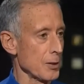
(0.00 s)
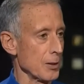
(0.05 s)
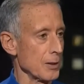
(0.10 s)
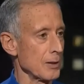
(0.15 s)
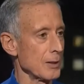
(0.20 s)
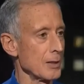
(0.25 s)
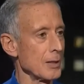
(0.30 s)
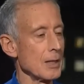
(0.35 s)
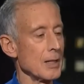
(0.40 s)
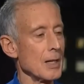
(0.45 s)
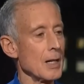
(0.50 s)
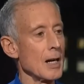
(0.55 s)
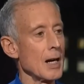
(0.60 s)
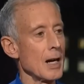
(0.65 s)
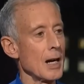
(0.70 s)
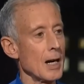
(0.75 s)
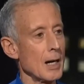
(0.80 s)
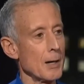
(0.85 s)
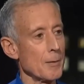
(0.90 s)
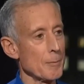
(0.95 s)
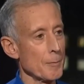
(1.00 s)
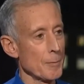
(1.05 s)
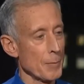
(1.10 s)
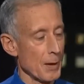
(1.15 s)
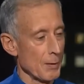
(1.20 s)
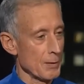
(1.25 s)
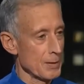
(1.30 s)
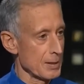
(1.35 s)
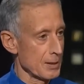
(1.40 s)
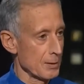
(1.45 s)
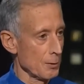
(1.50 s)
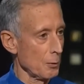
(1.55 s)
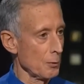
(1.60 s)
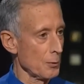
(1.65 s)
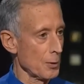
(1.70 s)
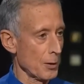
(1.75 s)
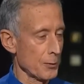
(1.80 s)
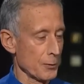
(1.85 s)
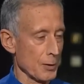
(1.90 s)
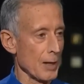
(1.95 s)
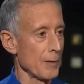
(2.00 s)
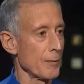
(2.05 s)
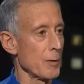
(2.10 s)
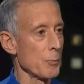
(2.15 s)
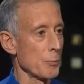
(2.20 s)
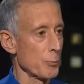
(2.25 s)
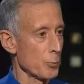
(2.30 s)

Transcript: one of the Rotherham child